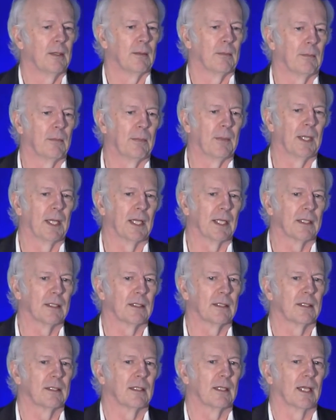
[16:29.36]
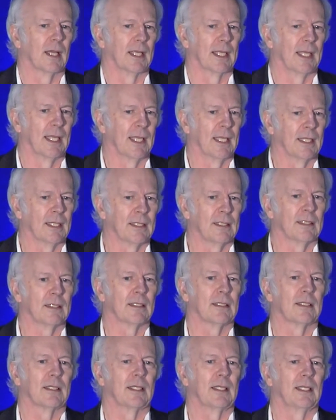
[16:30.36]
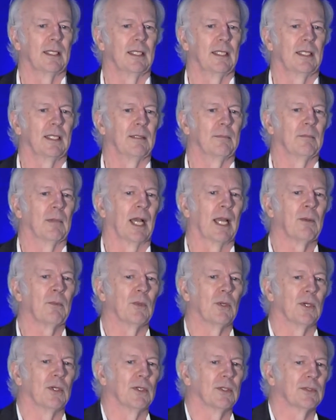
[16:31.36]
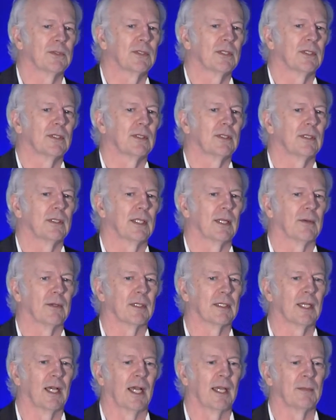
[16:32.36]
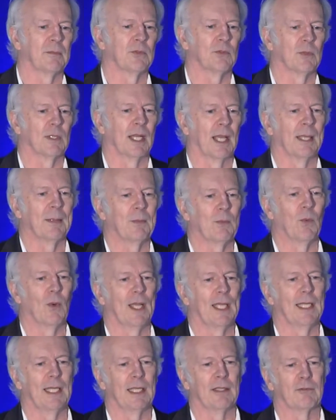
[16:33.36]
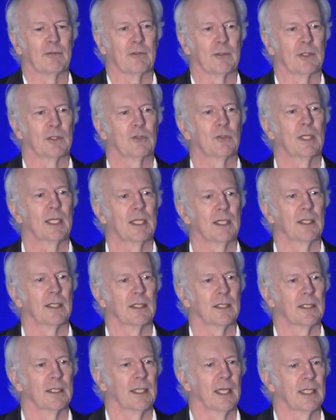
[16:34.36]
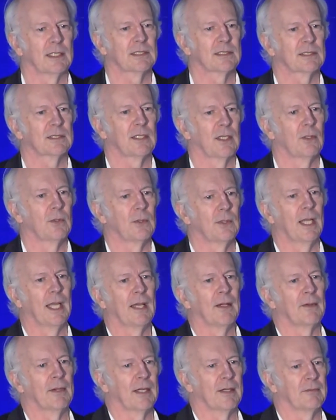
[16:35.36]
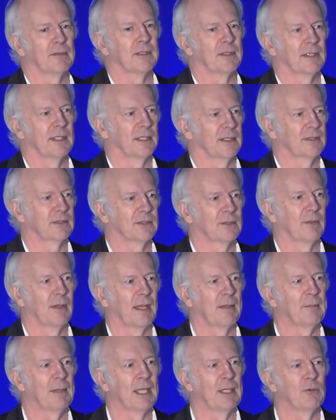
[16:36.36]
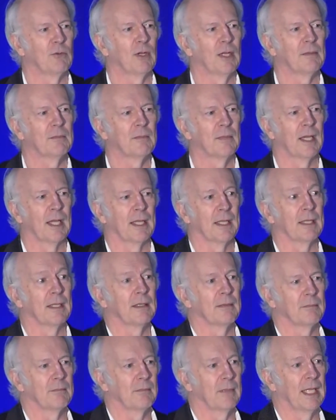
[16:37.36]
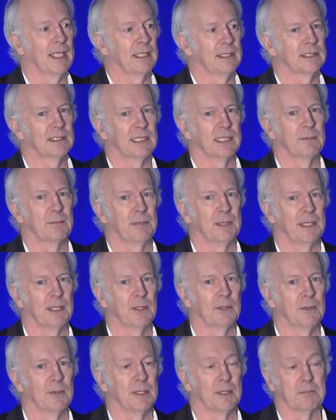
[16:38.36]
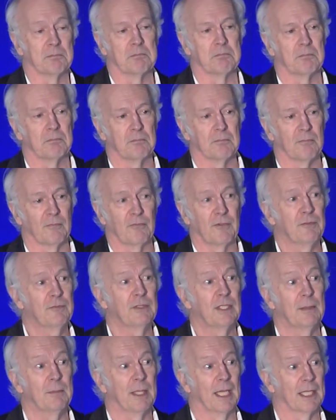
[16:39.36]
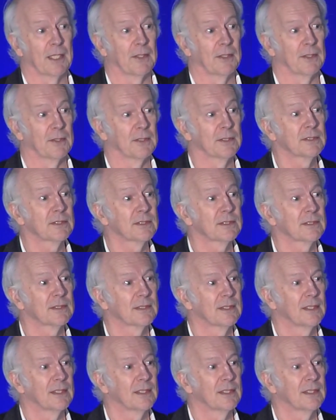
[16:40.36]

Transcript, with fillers: But again, in my world, there are times when I'm waiting for a trigger and I slow down everything. So I may run my main CPU at 50 megahertz